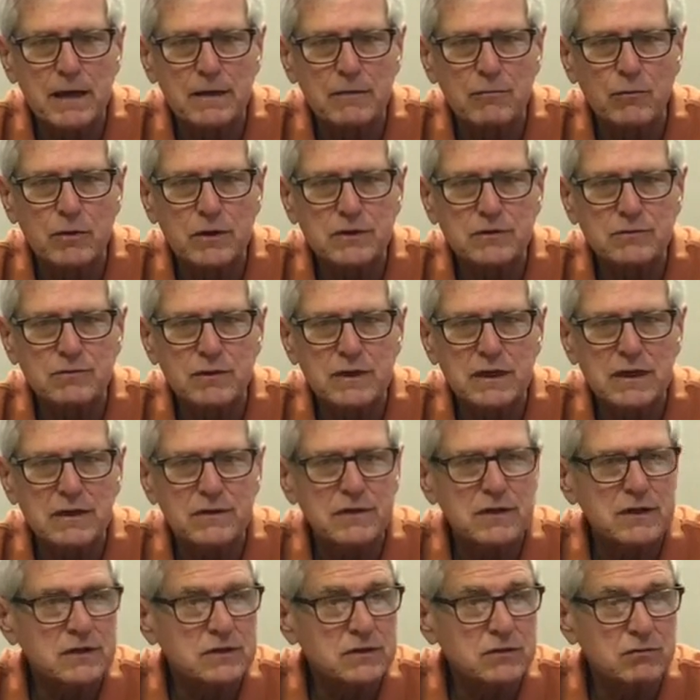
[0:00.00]
once we get
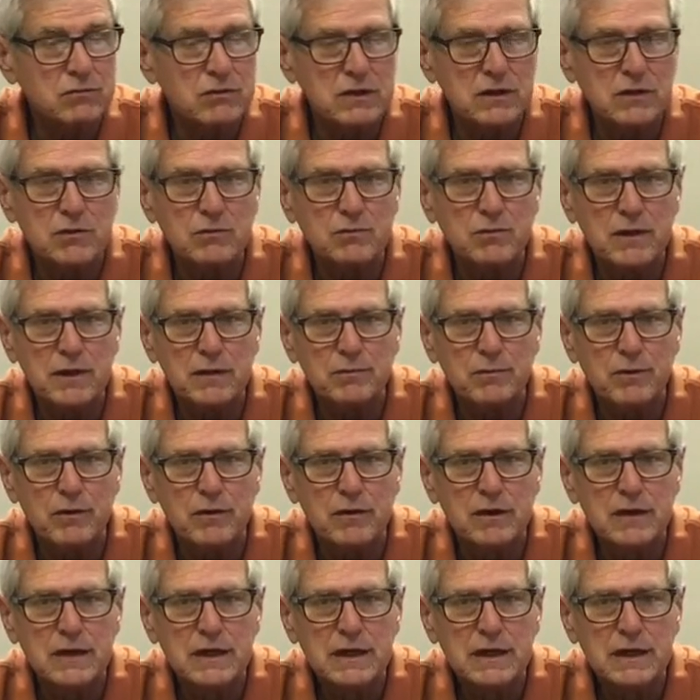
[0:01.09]
these three new people